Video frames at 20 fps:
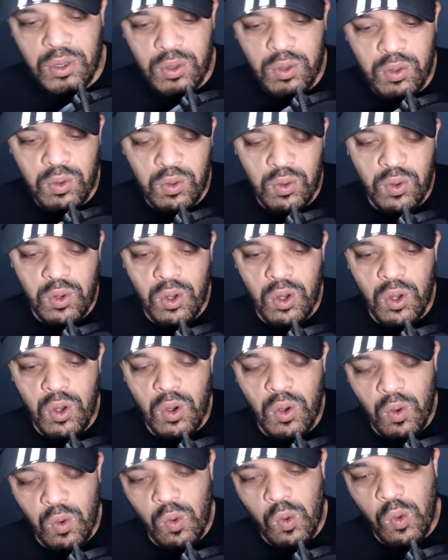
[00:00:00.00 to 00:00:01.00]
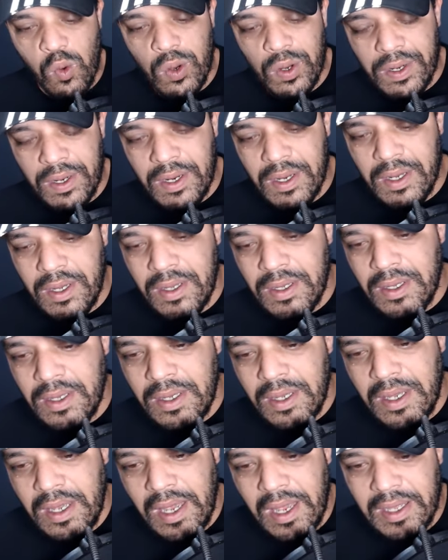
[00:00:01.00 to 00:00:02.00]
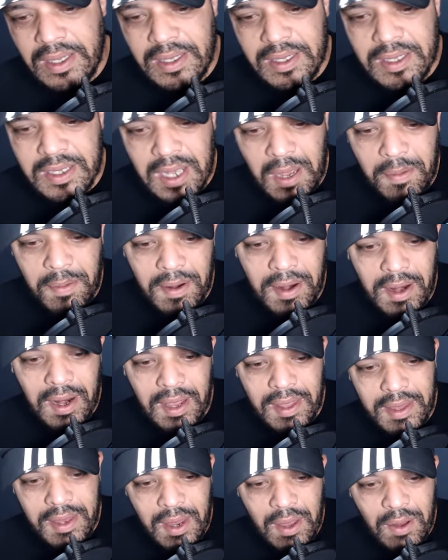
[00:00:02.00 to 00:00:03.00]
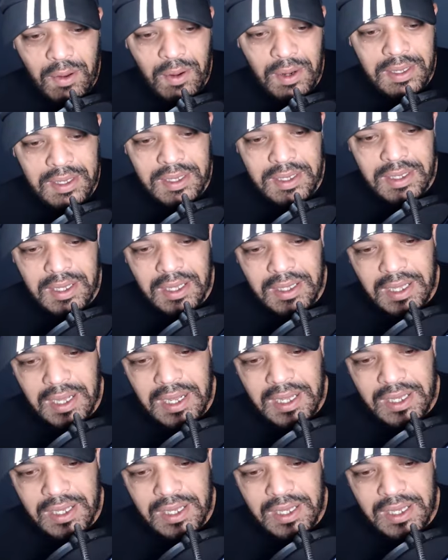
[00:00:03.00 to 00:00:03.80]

2, 1. It is coming right now. Let's start.